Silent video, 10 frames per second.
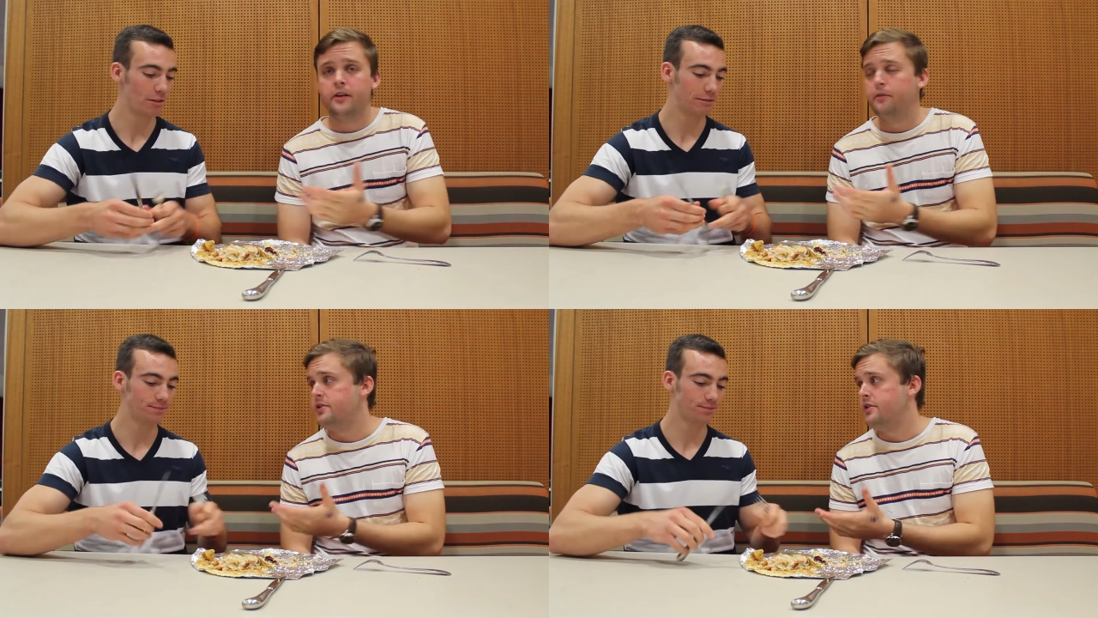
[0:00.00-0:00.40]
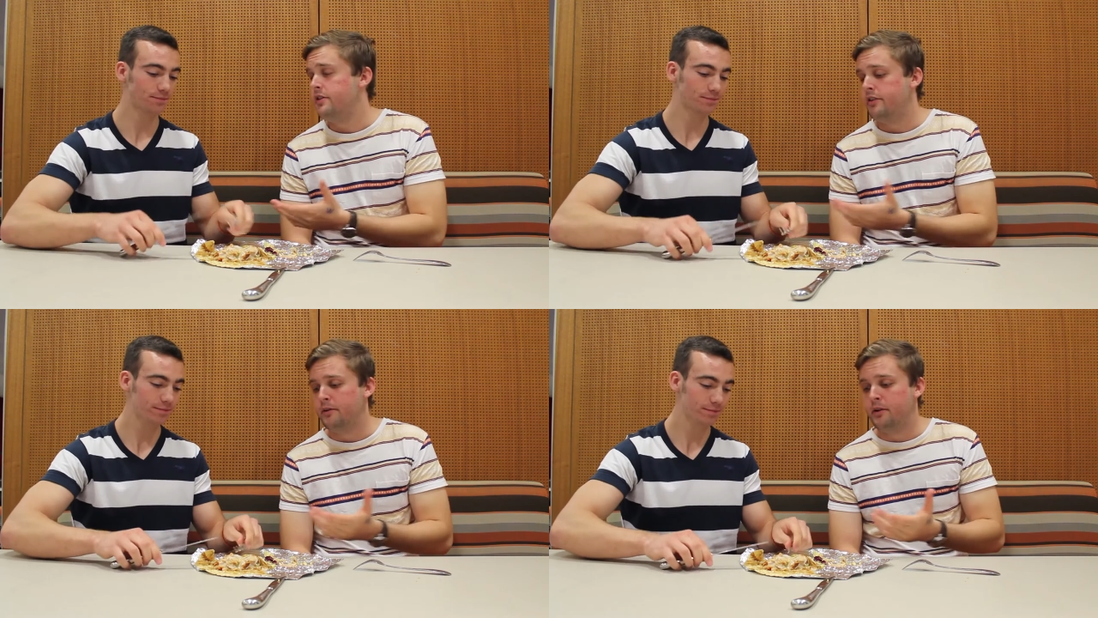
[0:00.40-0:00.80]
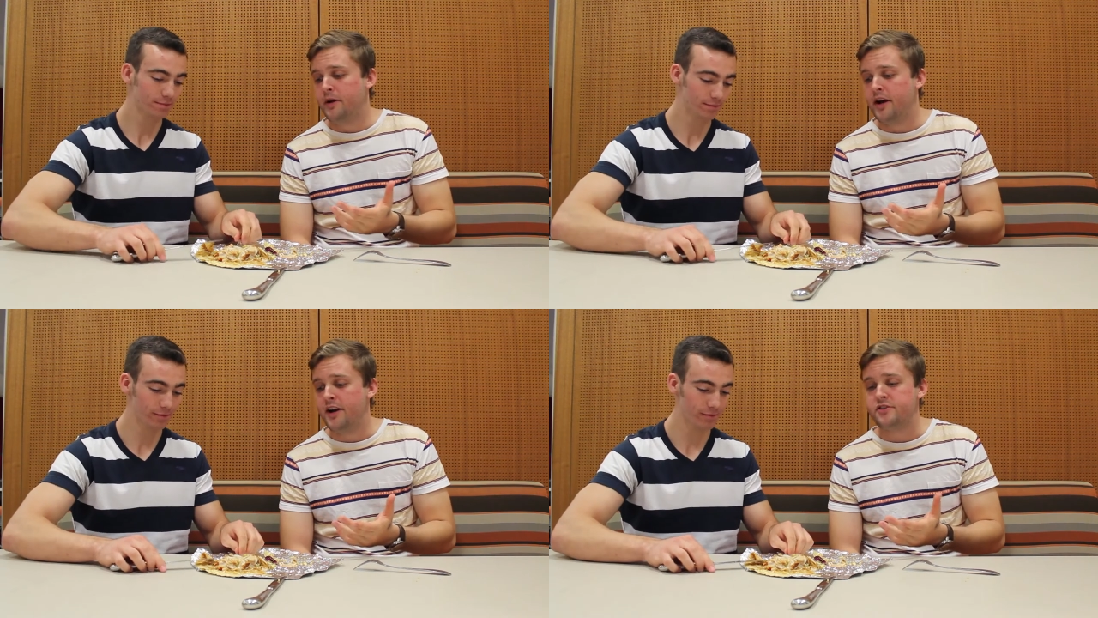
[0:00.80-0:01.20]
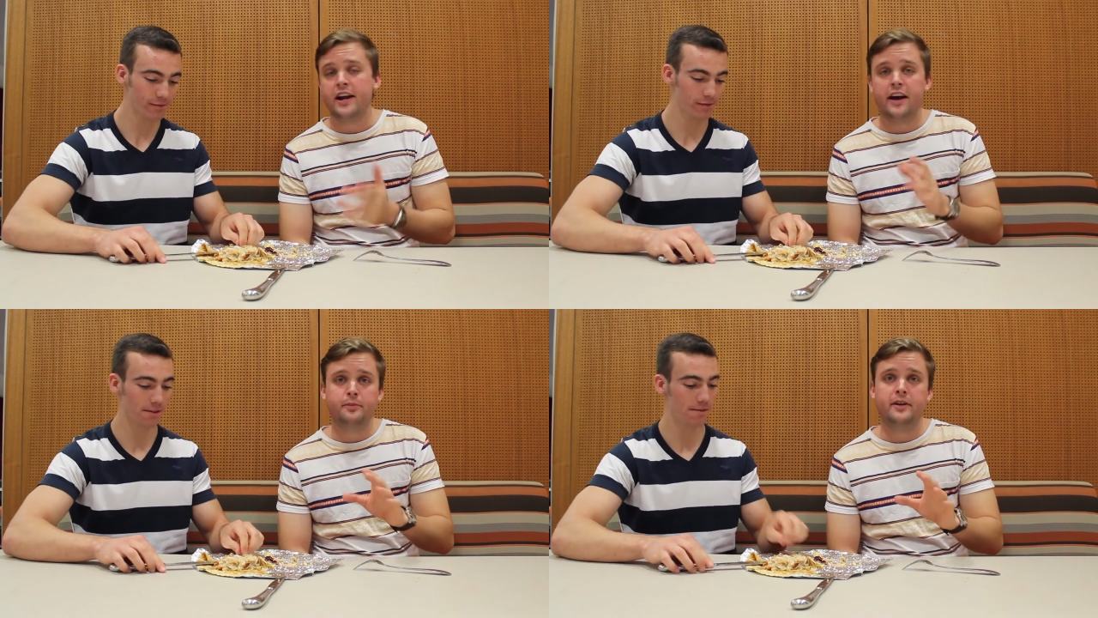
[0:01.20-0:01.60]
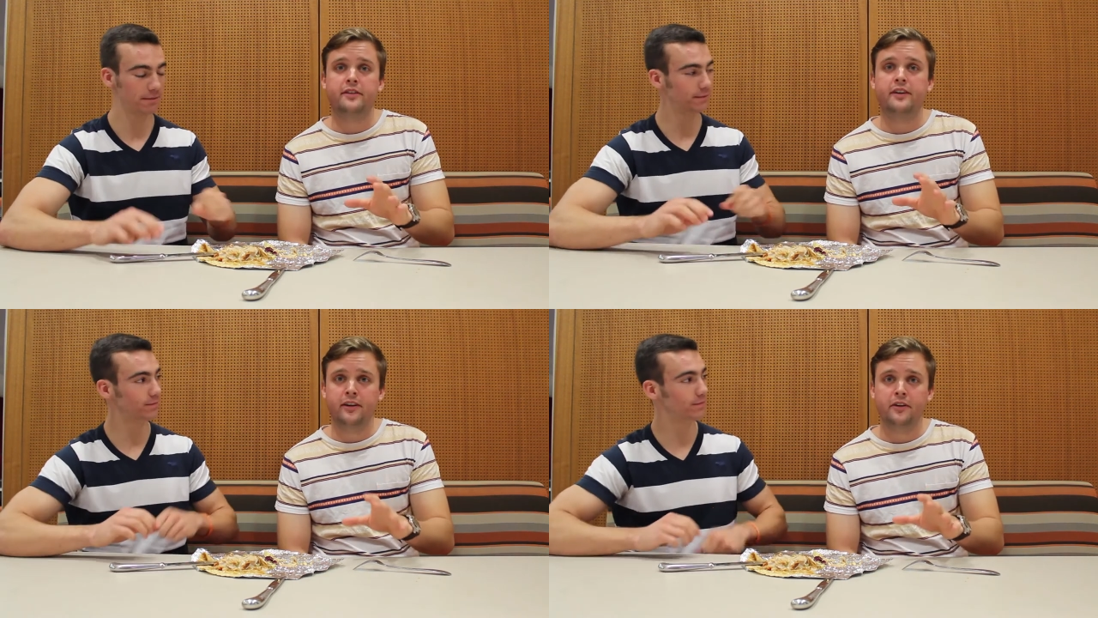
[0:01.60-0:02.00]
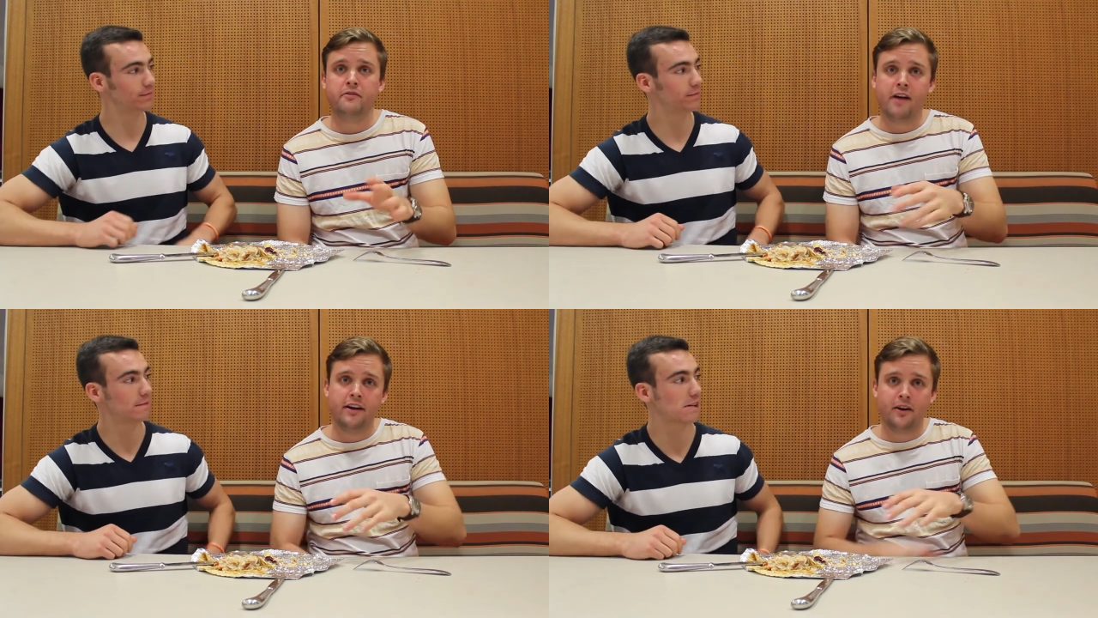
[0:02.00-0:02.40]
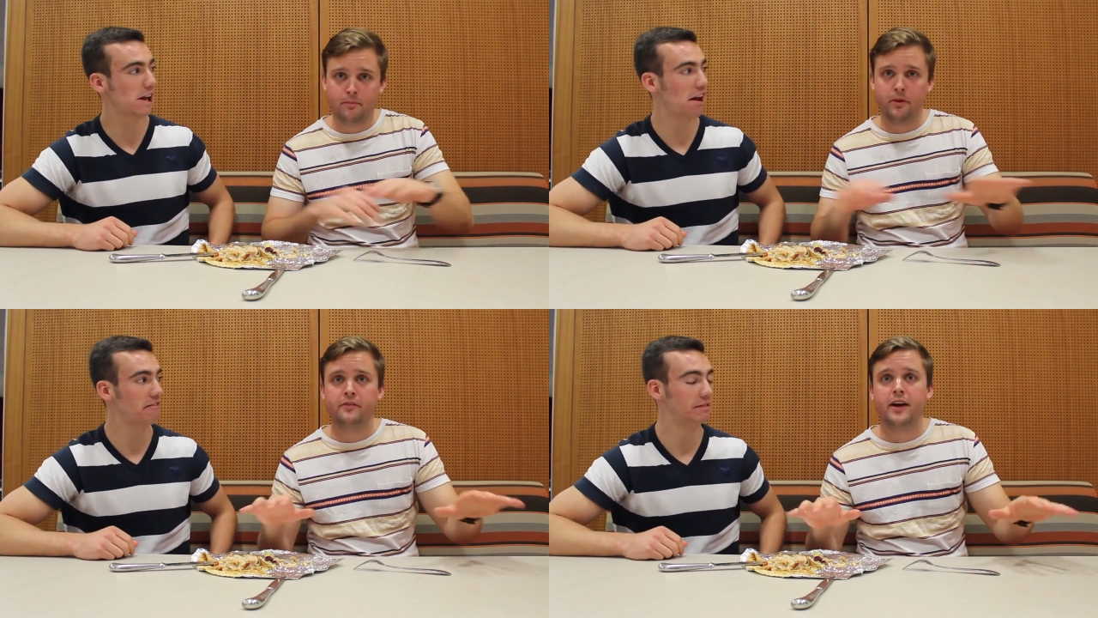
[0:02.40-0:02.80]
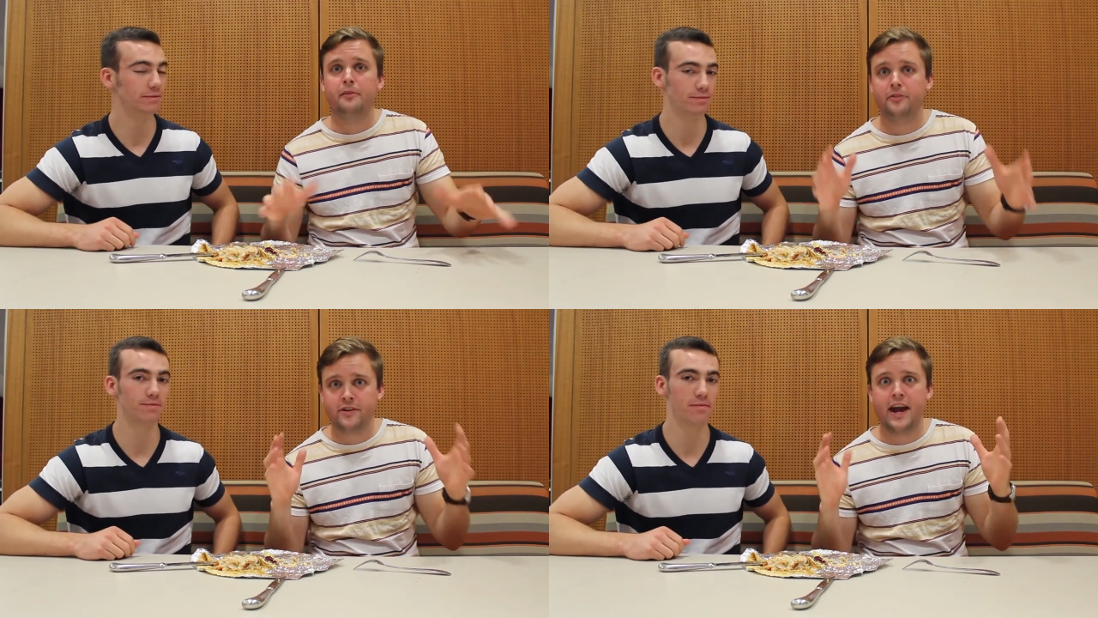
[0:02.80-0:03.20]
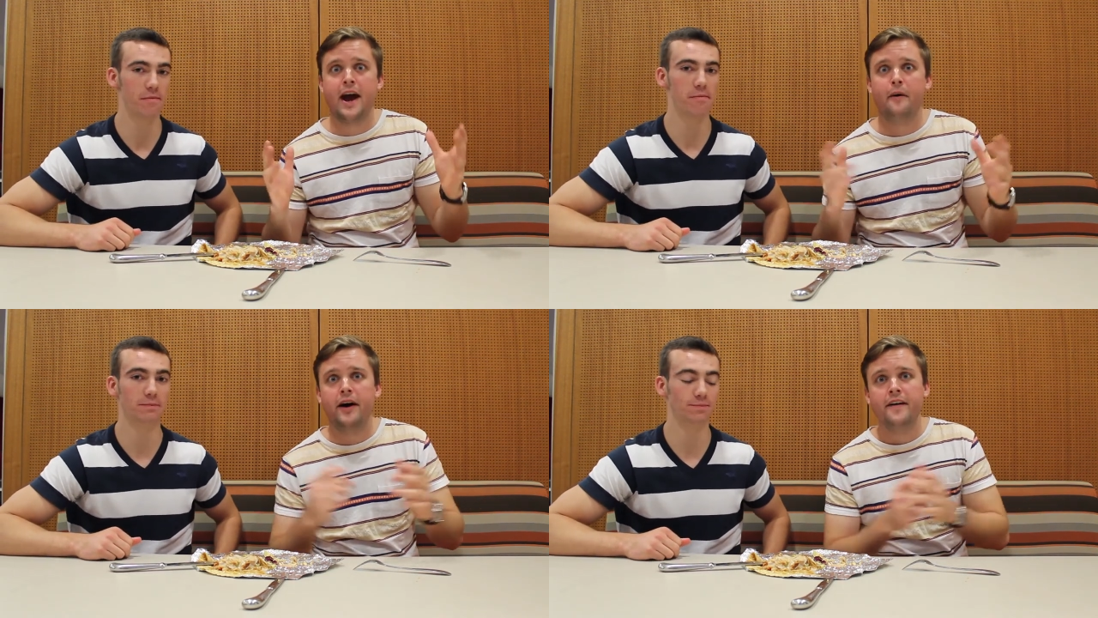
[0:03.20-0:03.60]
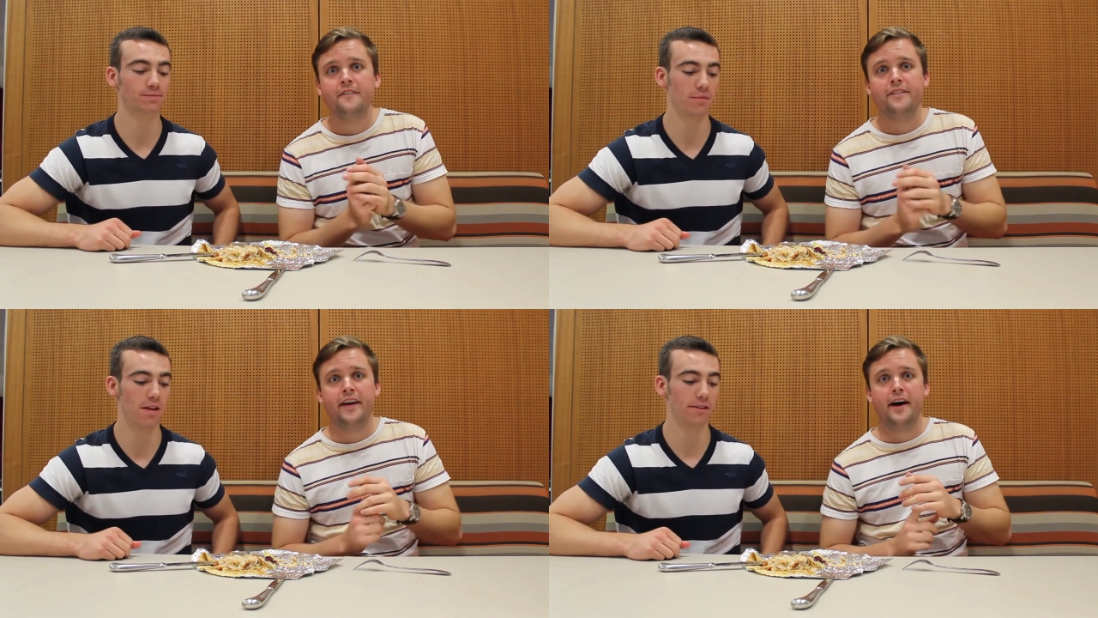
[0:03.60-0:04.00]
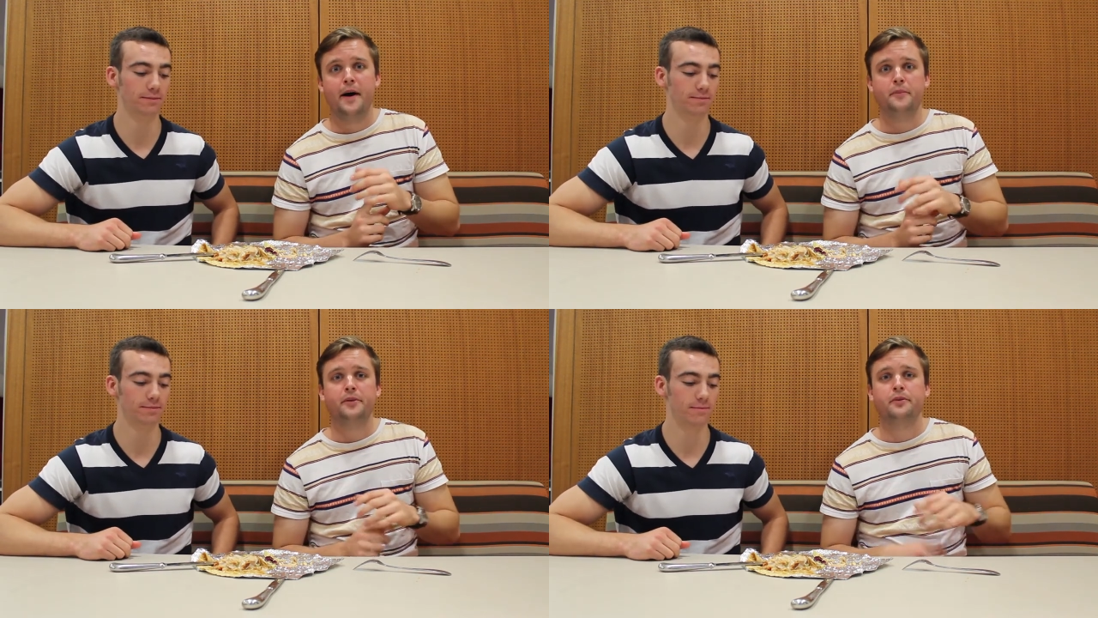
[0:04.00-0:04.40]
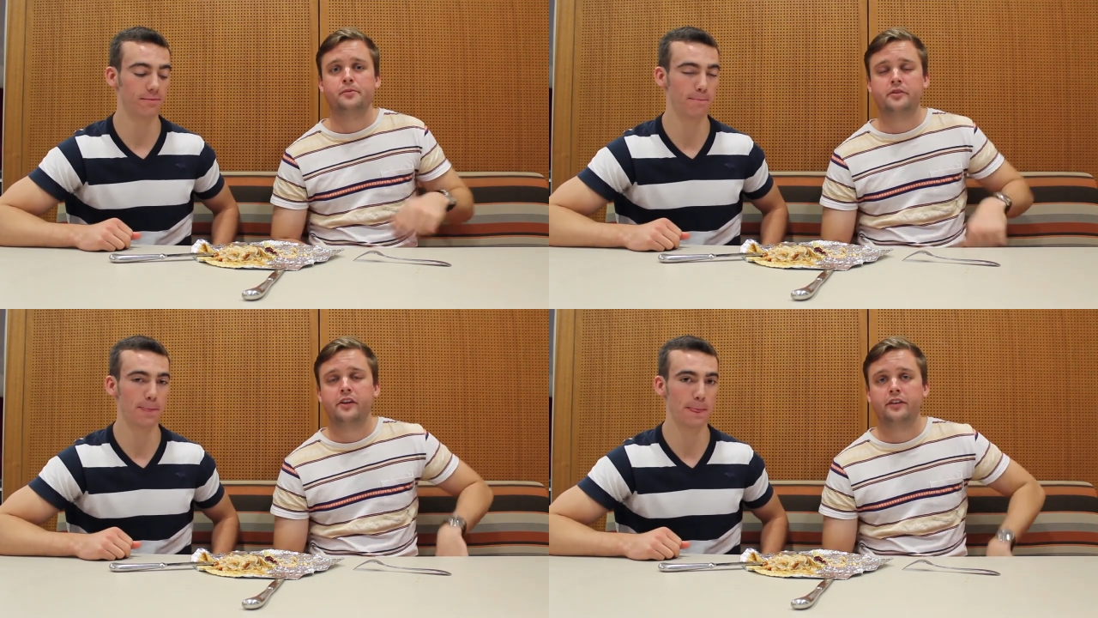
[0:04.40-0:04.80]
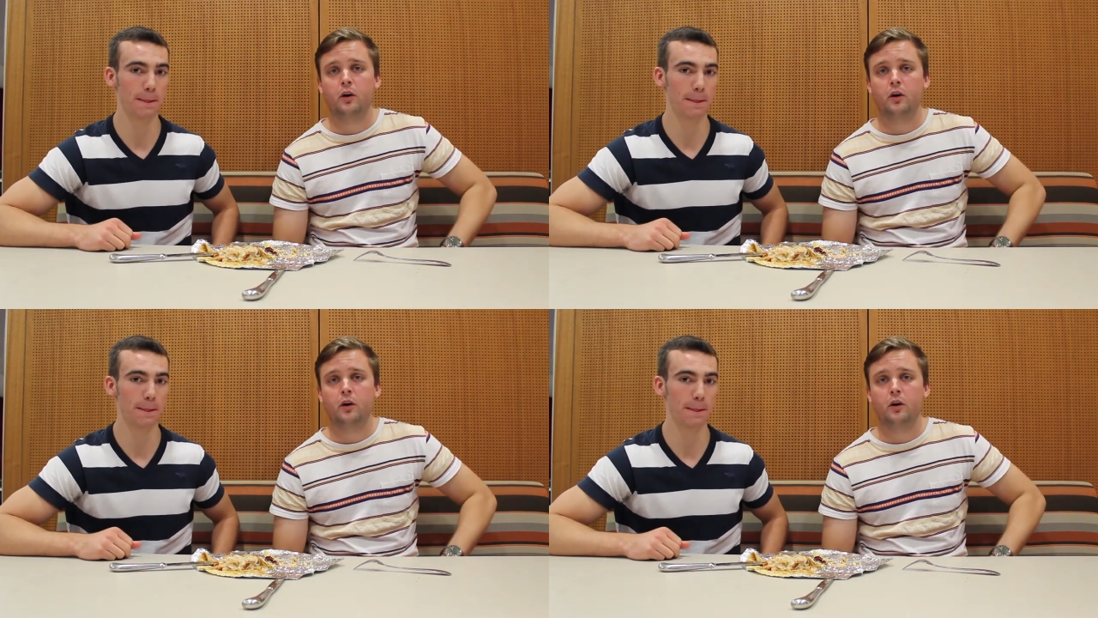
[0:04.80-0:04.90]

Speaker 1: which is a little bit harsh, it has been sitting on the radio booth table for an hour. Um, so it wasn't precisely